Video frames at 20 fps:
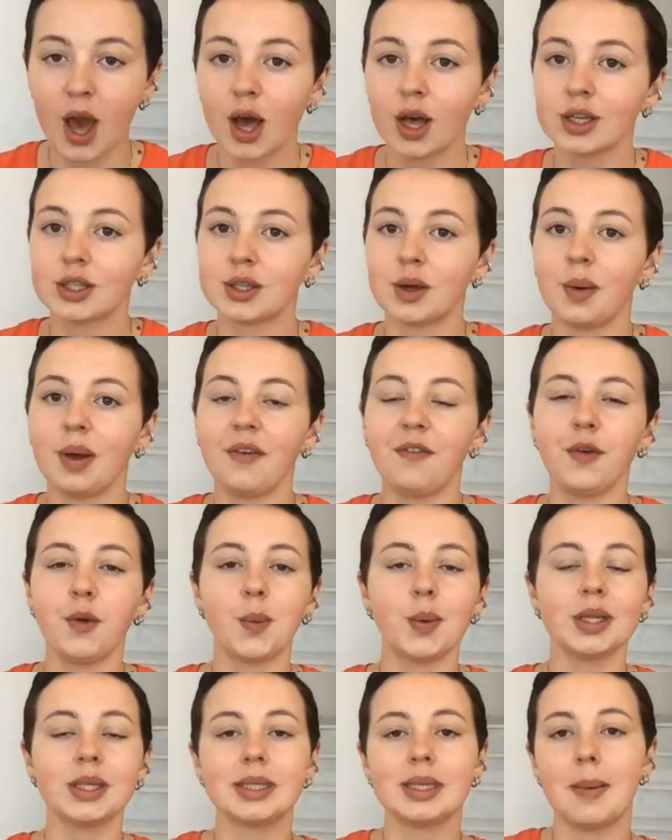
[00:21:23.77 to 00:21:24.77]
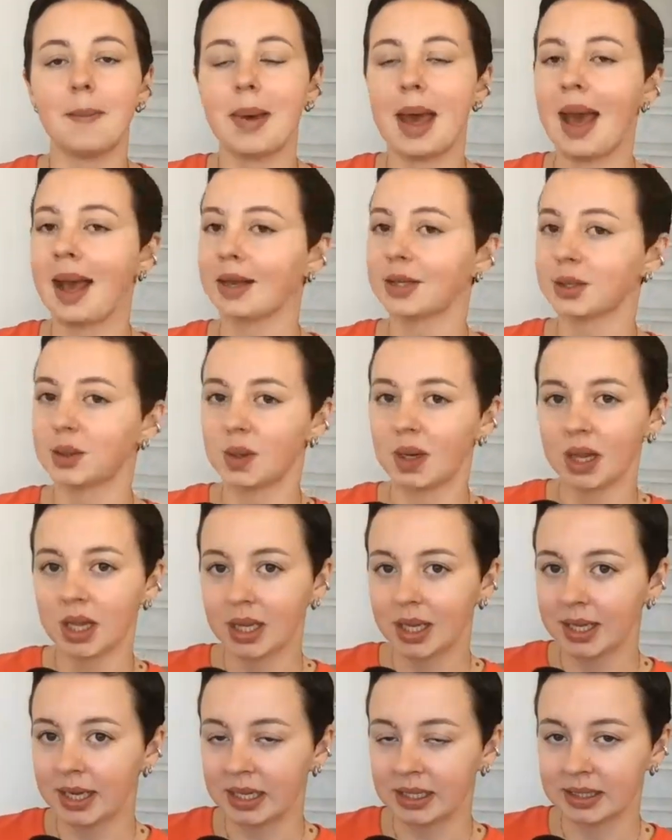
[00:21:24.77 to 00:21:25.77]
So if you want some extra
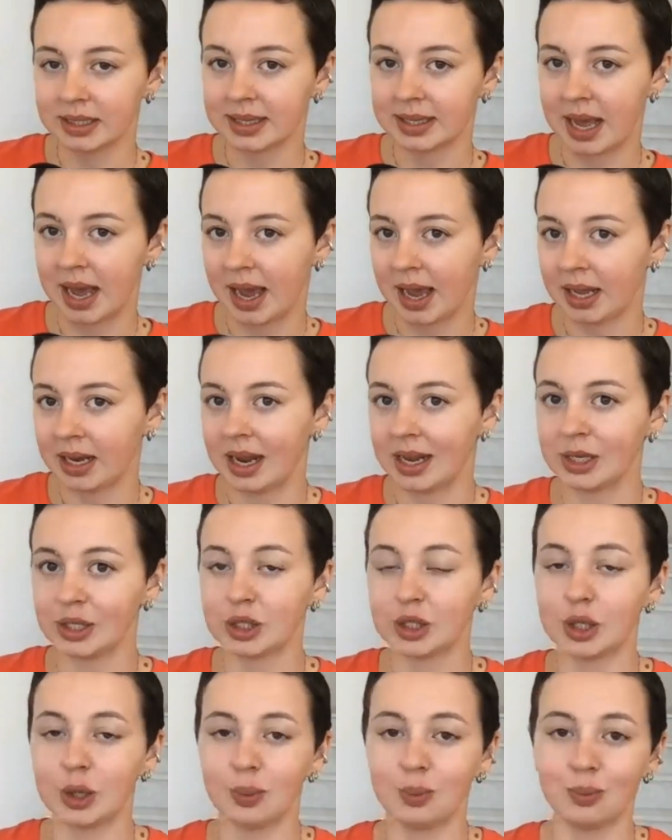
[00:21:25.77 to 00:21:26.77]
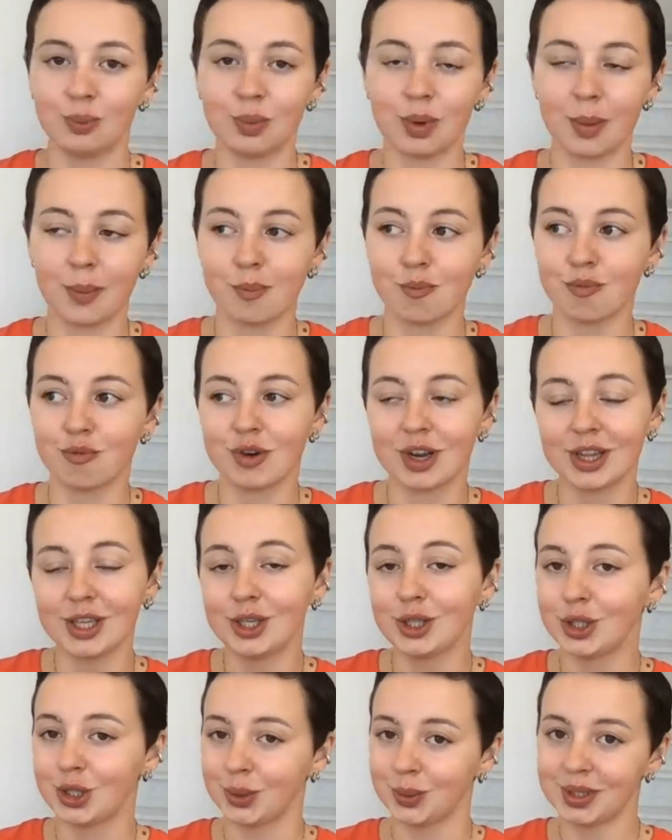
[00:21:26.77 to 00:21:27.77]
little insight and some really
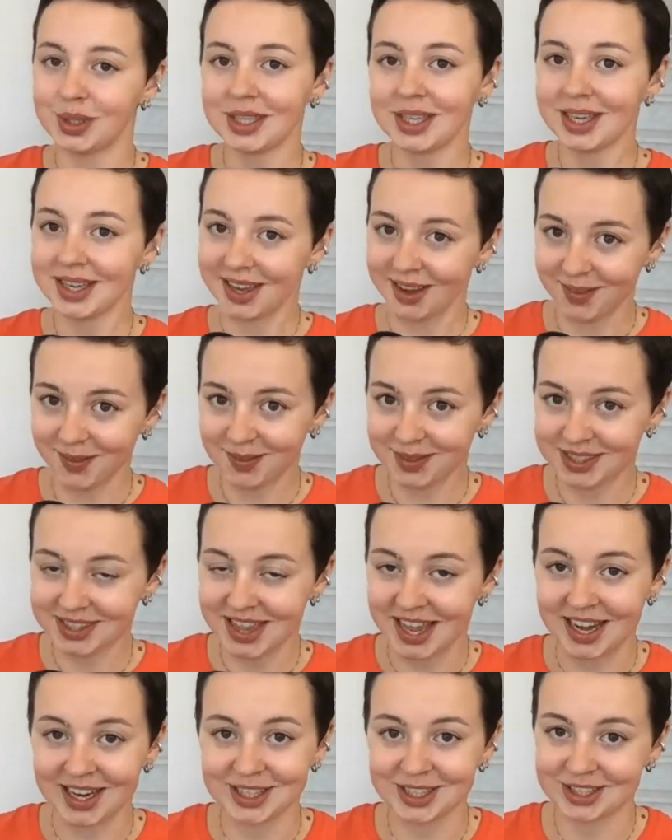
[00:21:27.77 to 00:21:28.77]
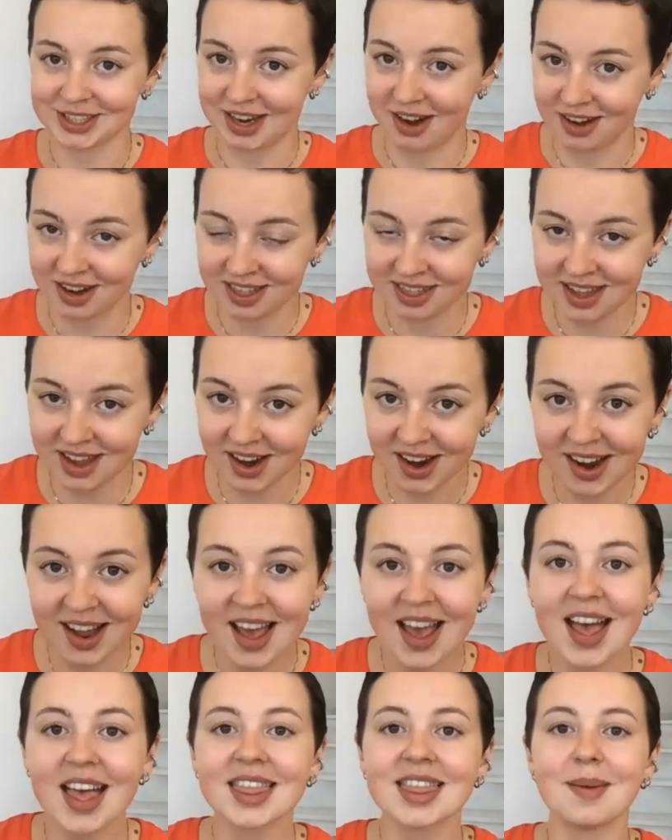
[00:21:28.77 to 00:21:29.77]
juicy gifts that I share in there,
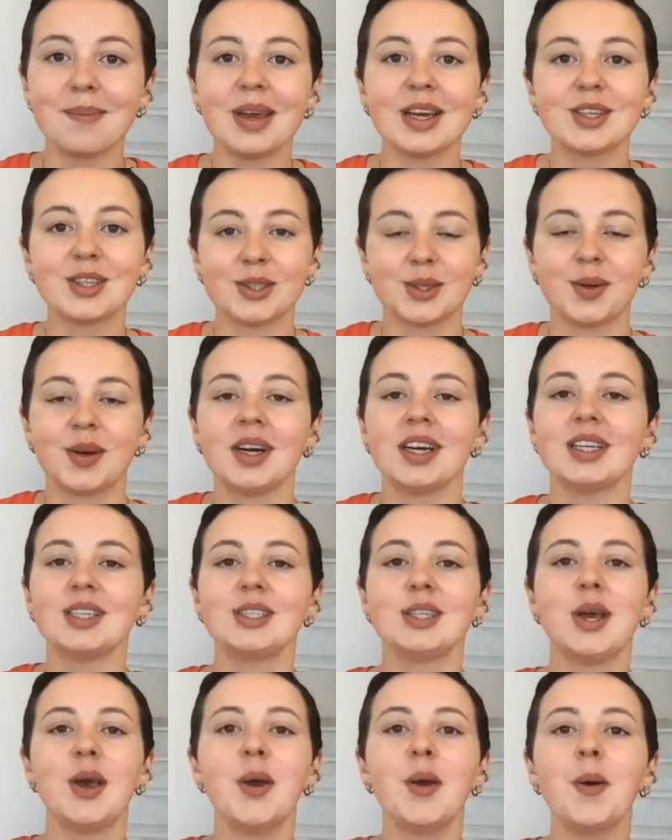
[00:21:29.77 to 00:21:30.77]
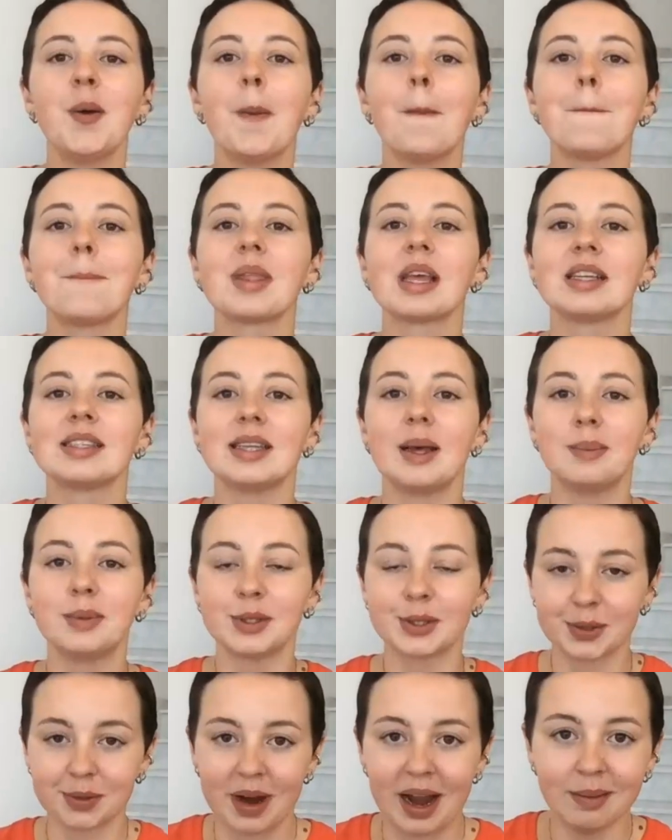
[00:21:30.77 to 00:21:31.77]
then make sure to
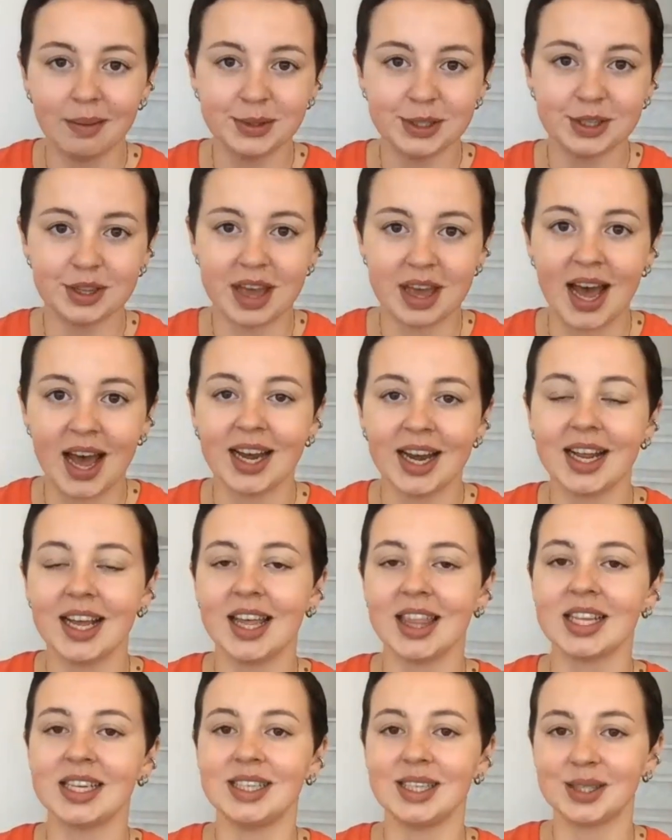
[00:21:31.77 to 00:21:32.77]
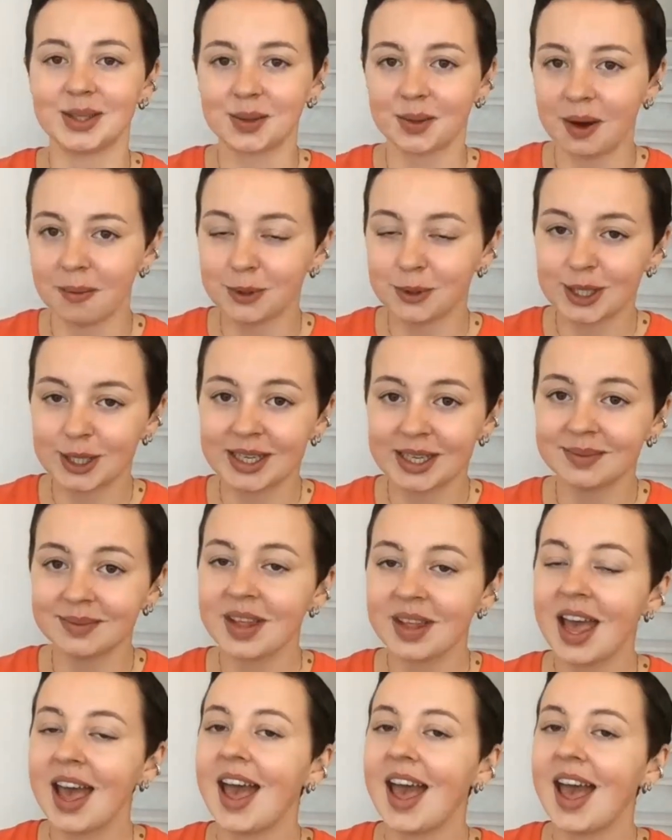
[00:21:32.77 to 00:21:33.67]
subscribe to that in the description.